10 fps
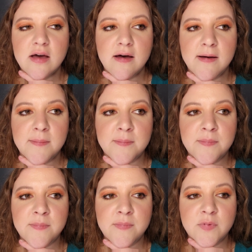
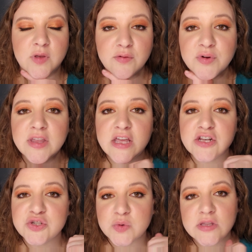So I've really
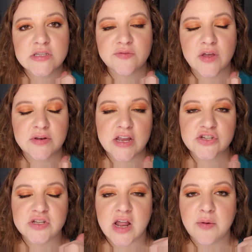enjoyed this foundation.